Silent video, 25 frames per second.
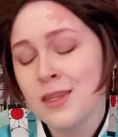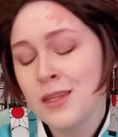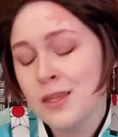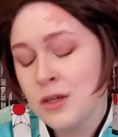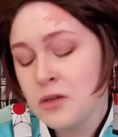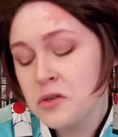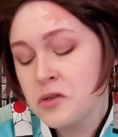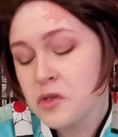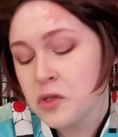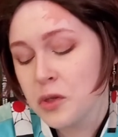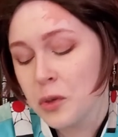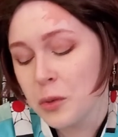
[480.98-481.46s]

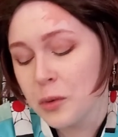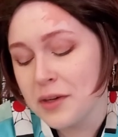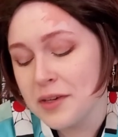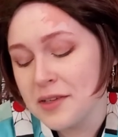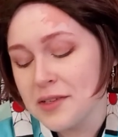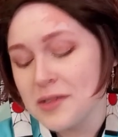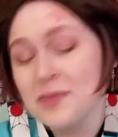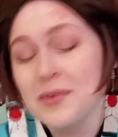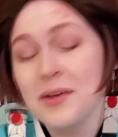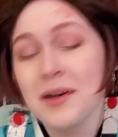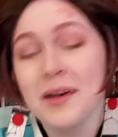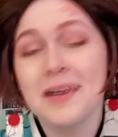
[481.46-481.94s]
so it
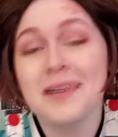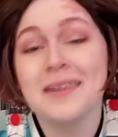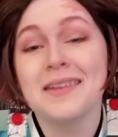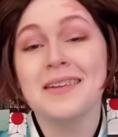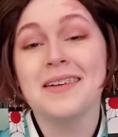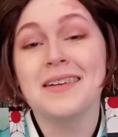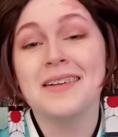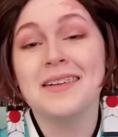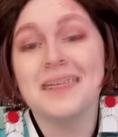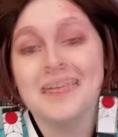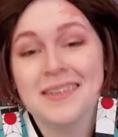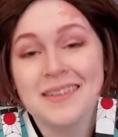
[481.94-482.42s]
is very
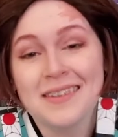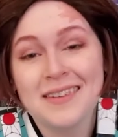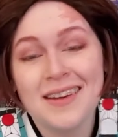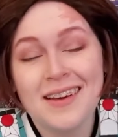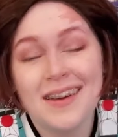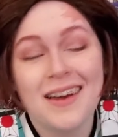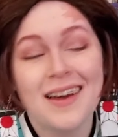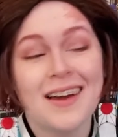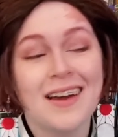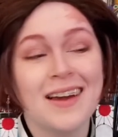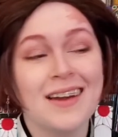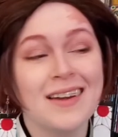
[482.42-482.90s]
long
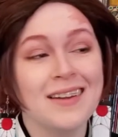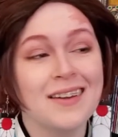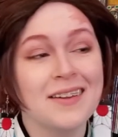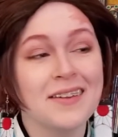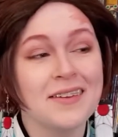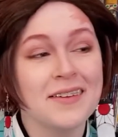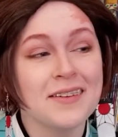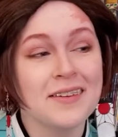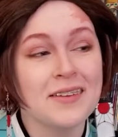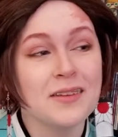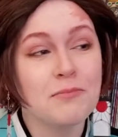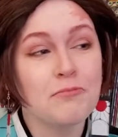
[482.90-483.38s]
and it
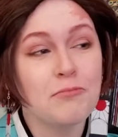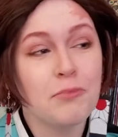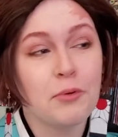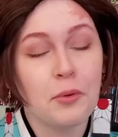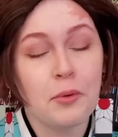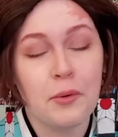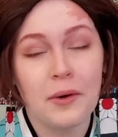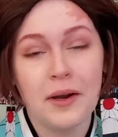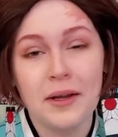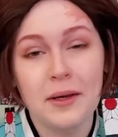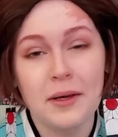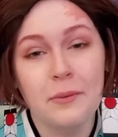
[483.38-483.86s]
is
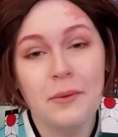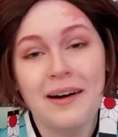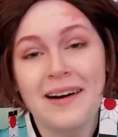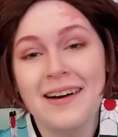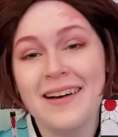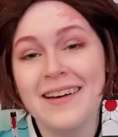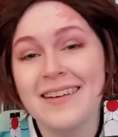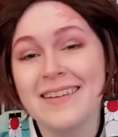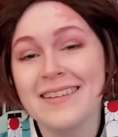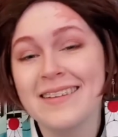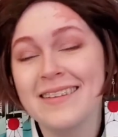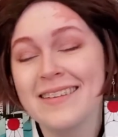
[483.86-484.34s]
pretty
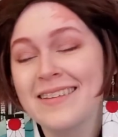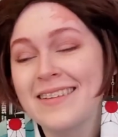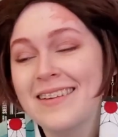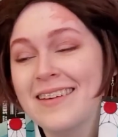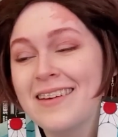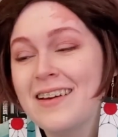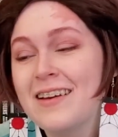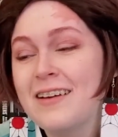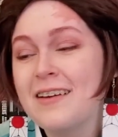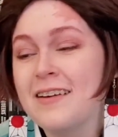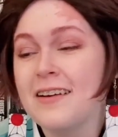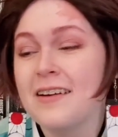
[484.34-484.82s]
wide.
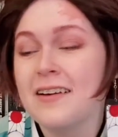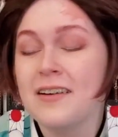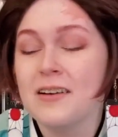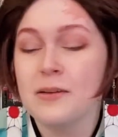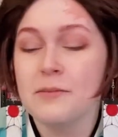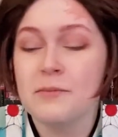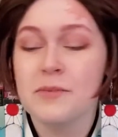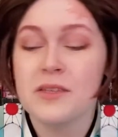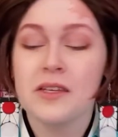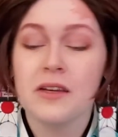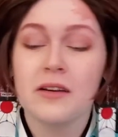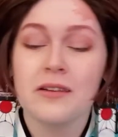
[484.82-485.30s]

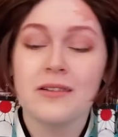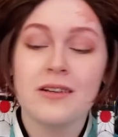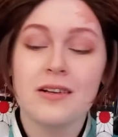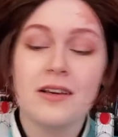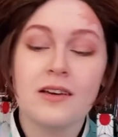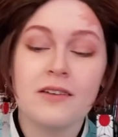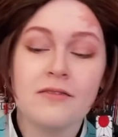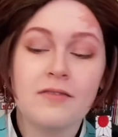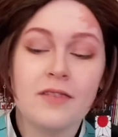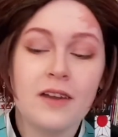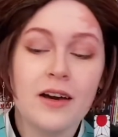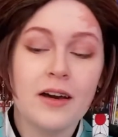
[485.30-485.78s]
So
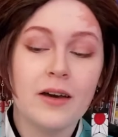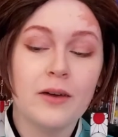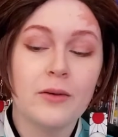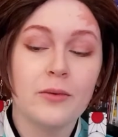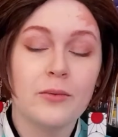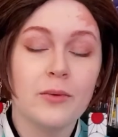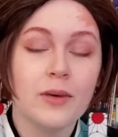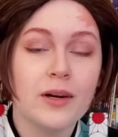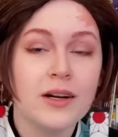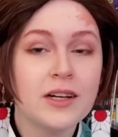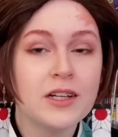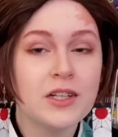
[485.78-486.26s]
if I
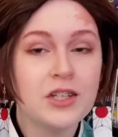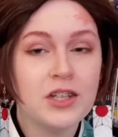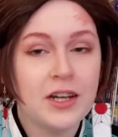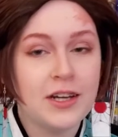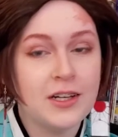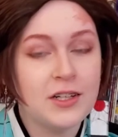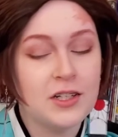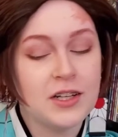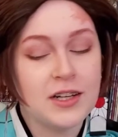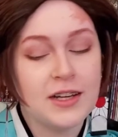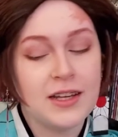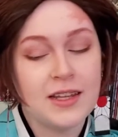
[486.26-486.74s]
were to
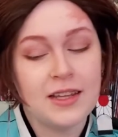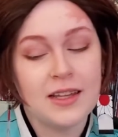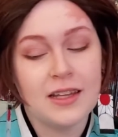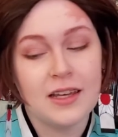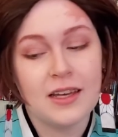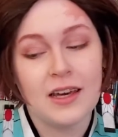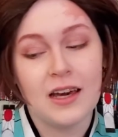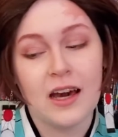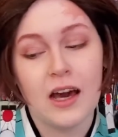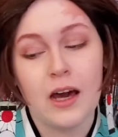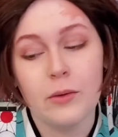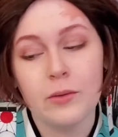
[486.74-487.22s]
change
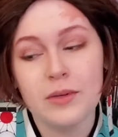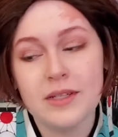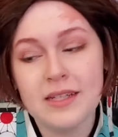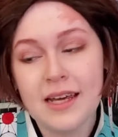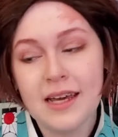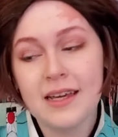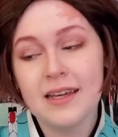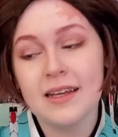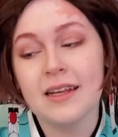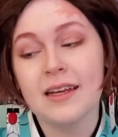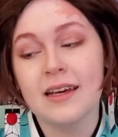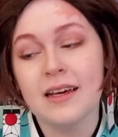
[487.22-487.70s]
anything, I would
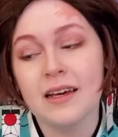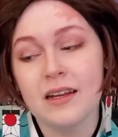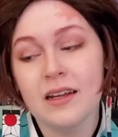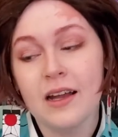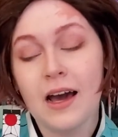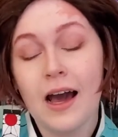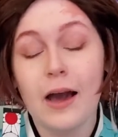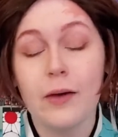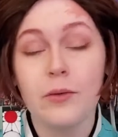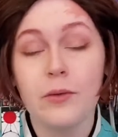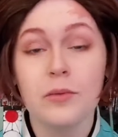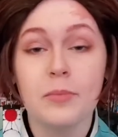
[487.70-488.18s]
take it in.
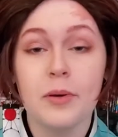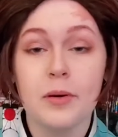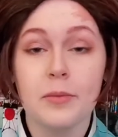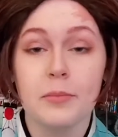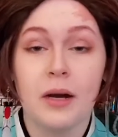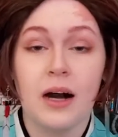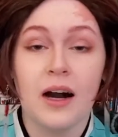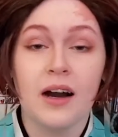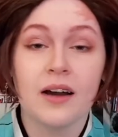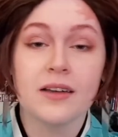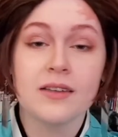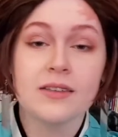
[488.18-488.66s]
I would put
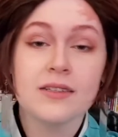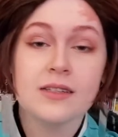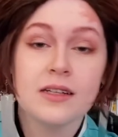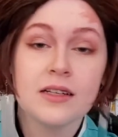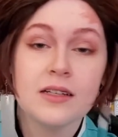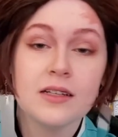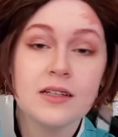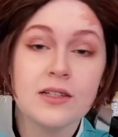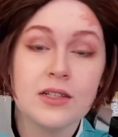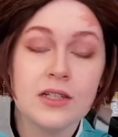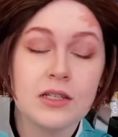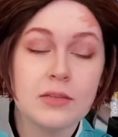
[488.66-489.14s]
pockets in
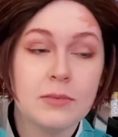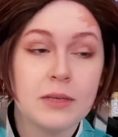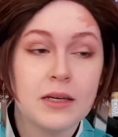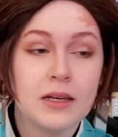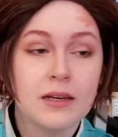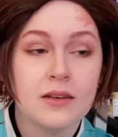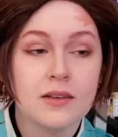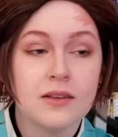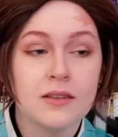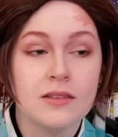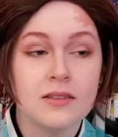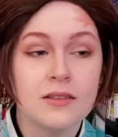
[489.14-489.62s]
it just
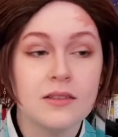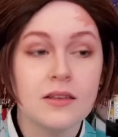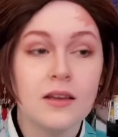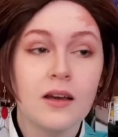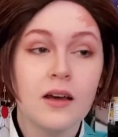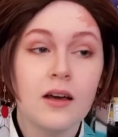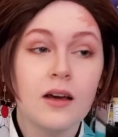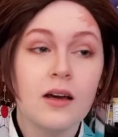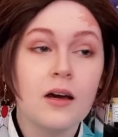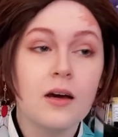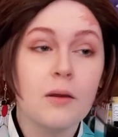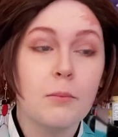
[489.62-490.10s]
because
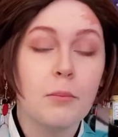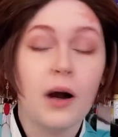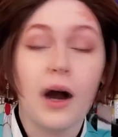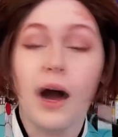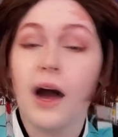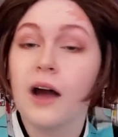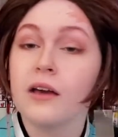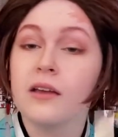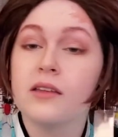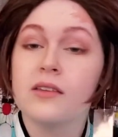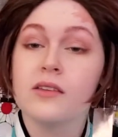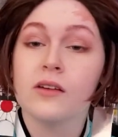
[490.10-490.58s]

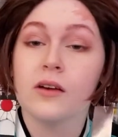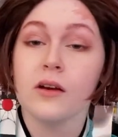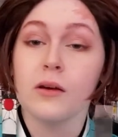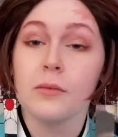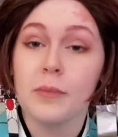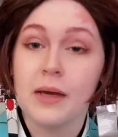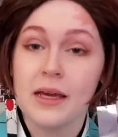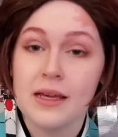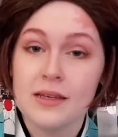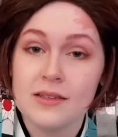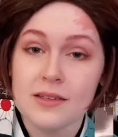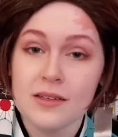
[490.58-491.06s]
pockets are
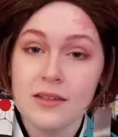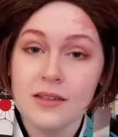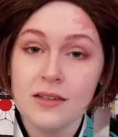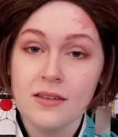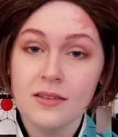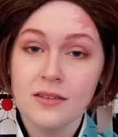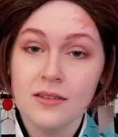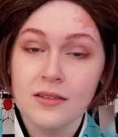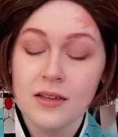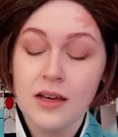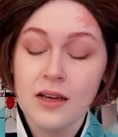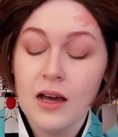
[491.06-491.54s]
amazing.
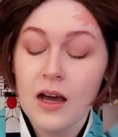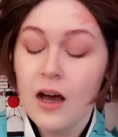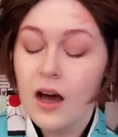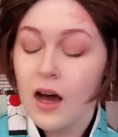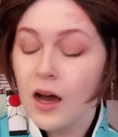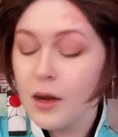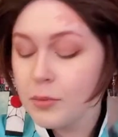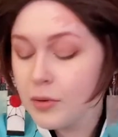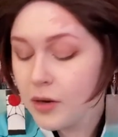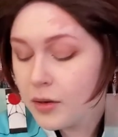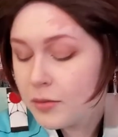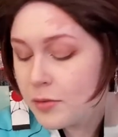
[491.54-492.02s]
I
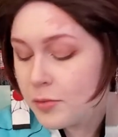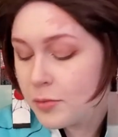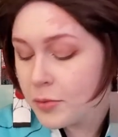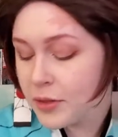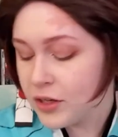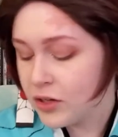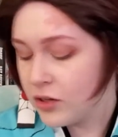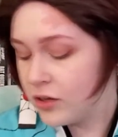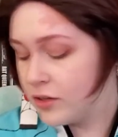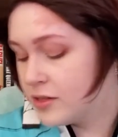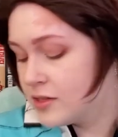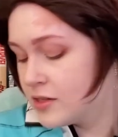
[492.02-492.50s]
probably
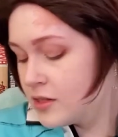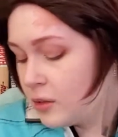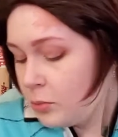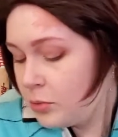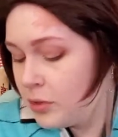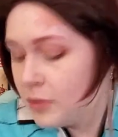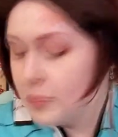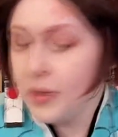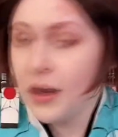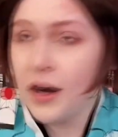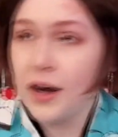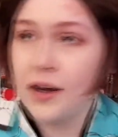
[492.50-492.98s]
could still
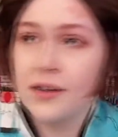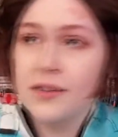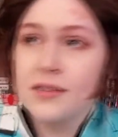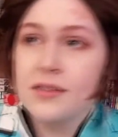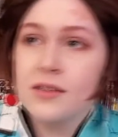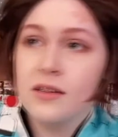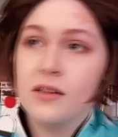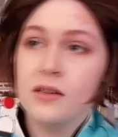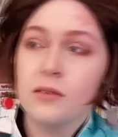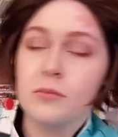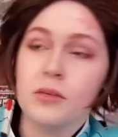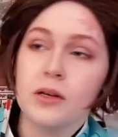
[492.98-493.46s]
put pockets
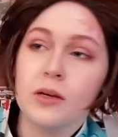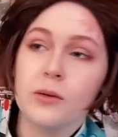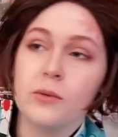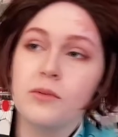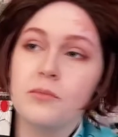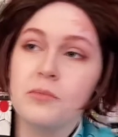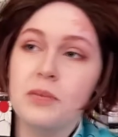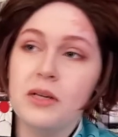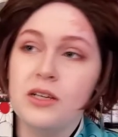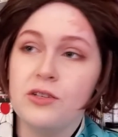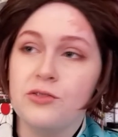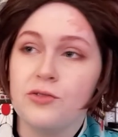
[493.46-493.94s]
in it, but it would
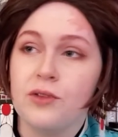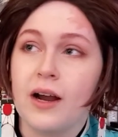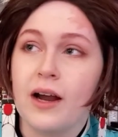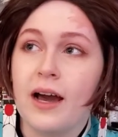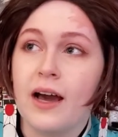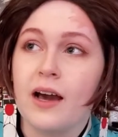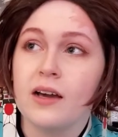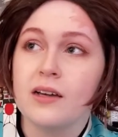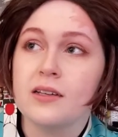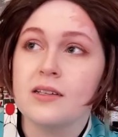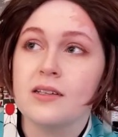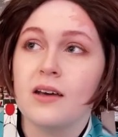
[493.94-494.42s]
be a
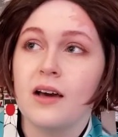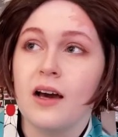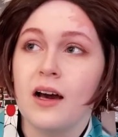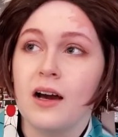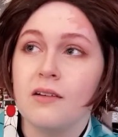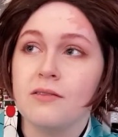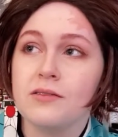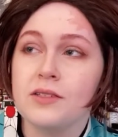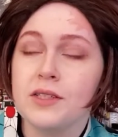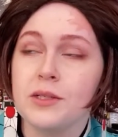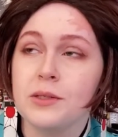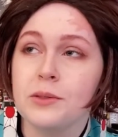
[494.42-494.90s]
drag to have
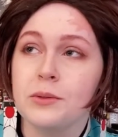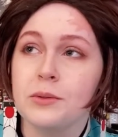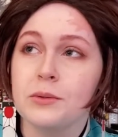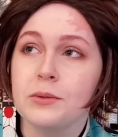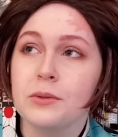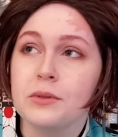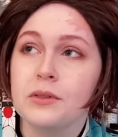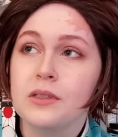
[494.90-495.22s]
to